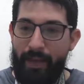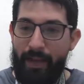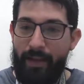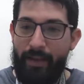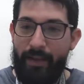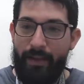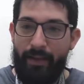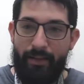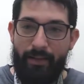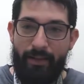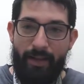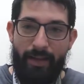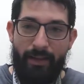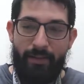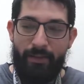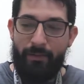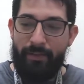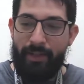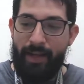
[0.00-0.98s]

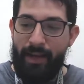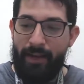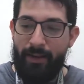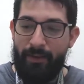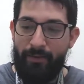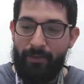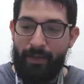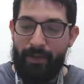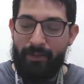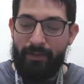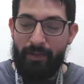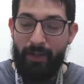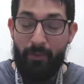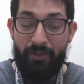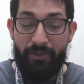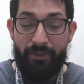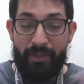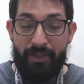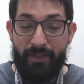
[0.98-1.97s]
Yeah, no doubt. And so
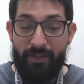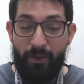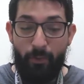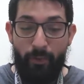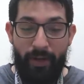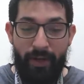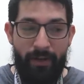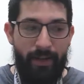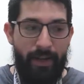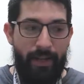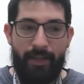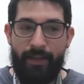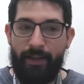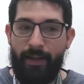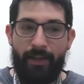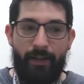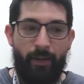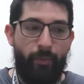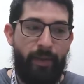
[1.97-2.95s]
it was just so weird. And
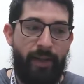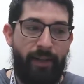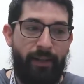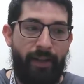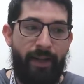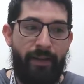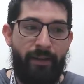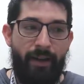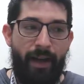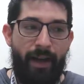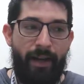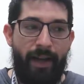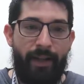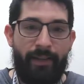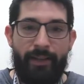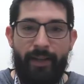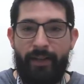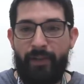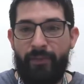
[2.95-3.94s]
then like a week later, I
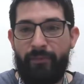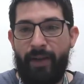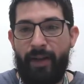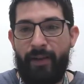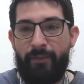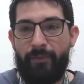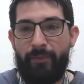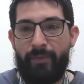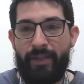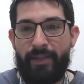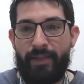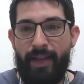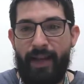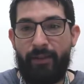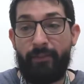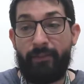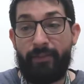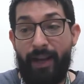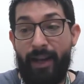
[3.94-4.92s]
got that invite from the
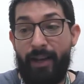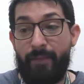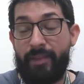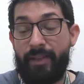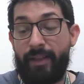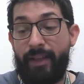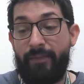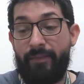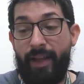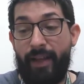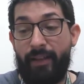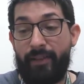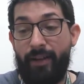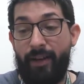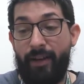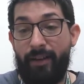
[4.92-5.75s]
Seattle Times to get,